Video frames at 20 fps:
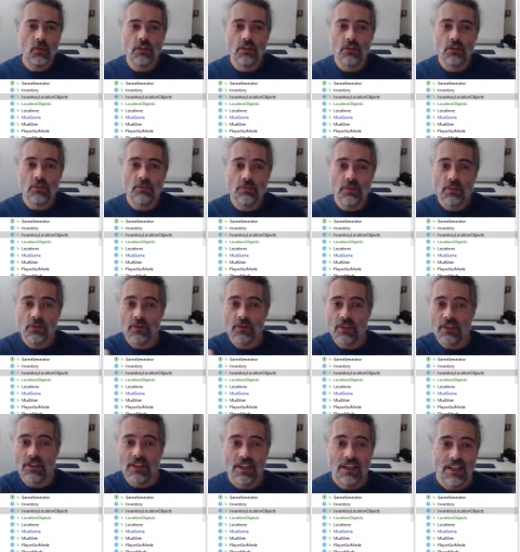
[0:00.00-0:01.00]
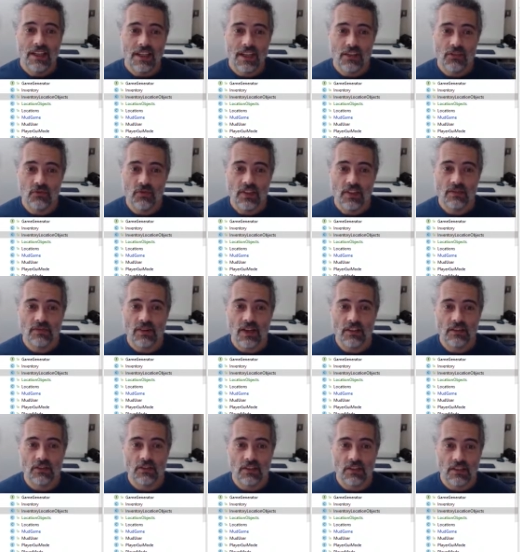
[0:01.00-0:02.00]
What I should be doing is
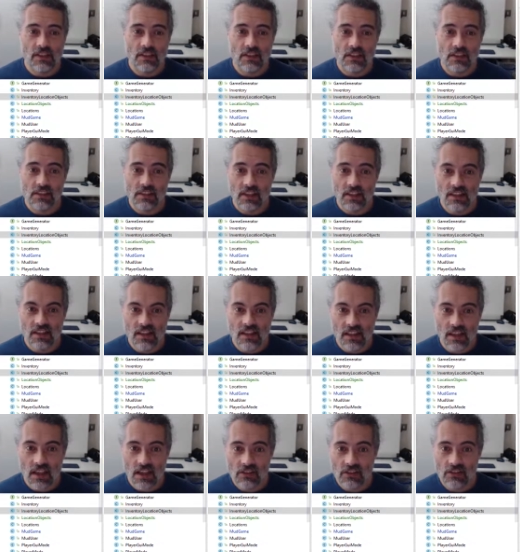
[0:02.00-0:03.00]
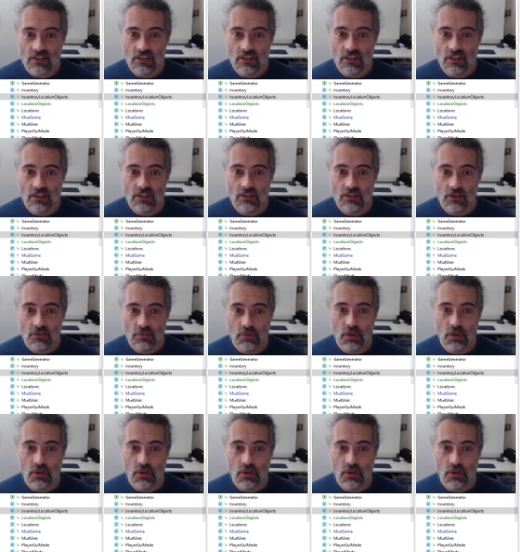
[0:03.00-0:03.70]
refactoring to this, and this should